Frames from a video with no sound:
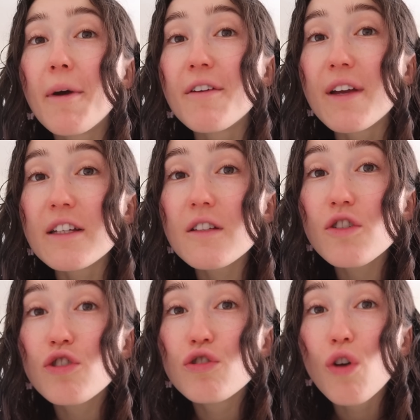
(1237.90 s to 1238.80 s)
My face
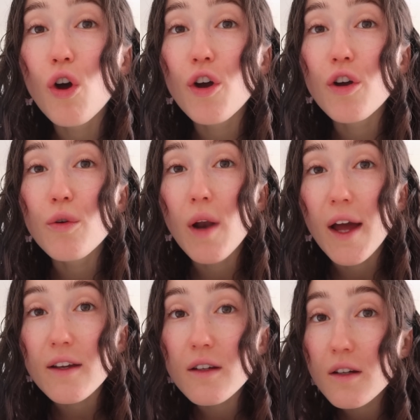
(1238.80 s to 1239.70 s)
is so,
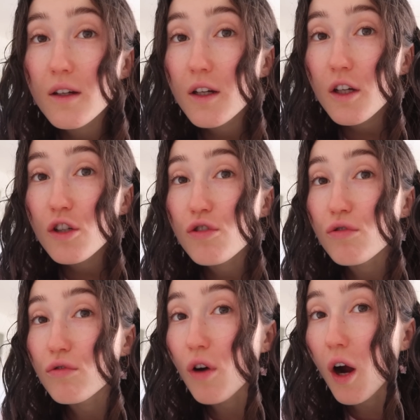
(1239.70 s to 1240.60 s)
like,
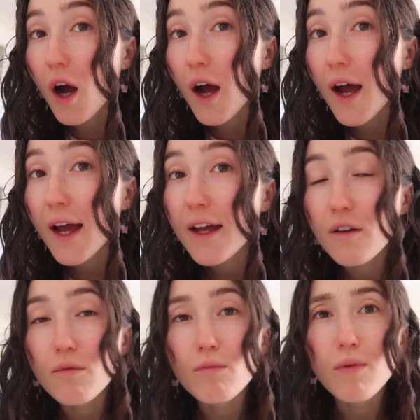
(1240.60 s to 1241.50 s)
dry
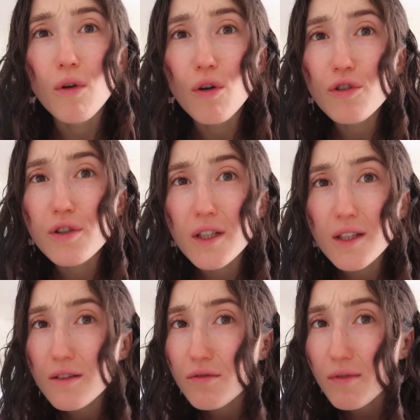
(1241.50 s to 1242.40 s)
and
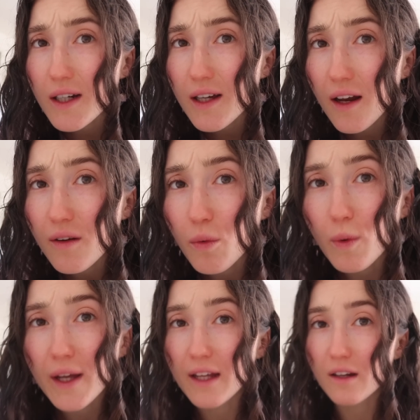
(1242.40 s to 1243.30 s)
blotchy. It's really kind of
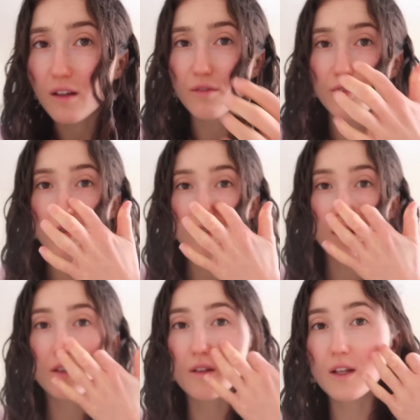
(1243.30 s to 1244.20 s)
weird and
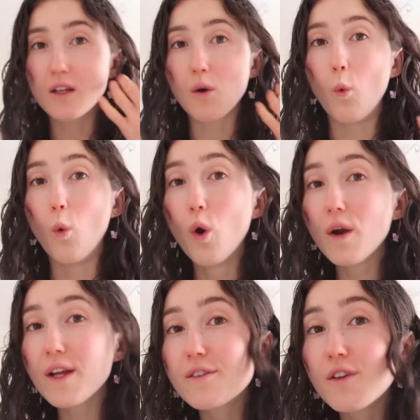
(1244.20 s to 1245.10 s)
confusing. Like,
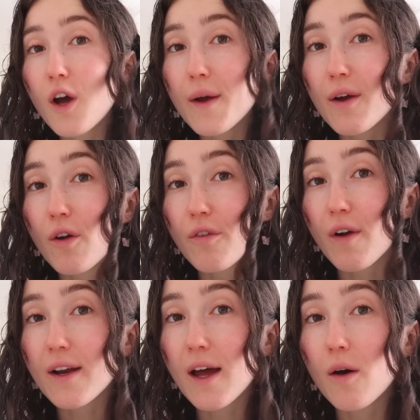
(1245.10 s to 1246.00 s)
what is going on
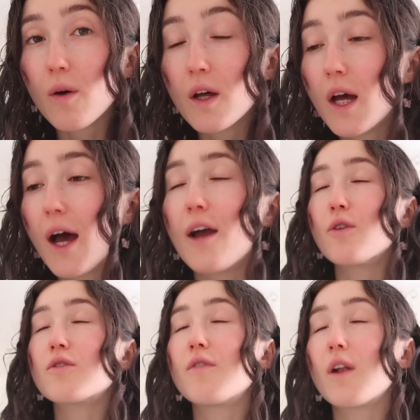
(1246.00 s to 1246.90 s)
right now? I
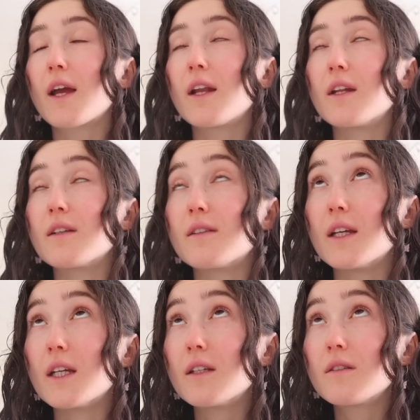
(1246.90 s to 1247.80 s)
also feel like I need to
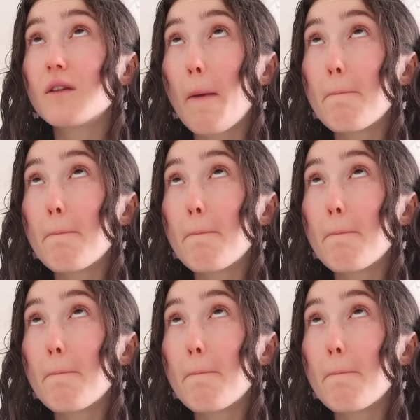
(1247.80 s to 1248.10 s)
sneeze.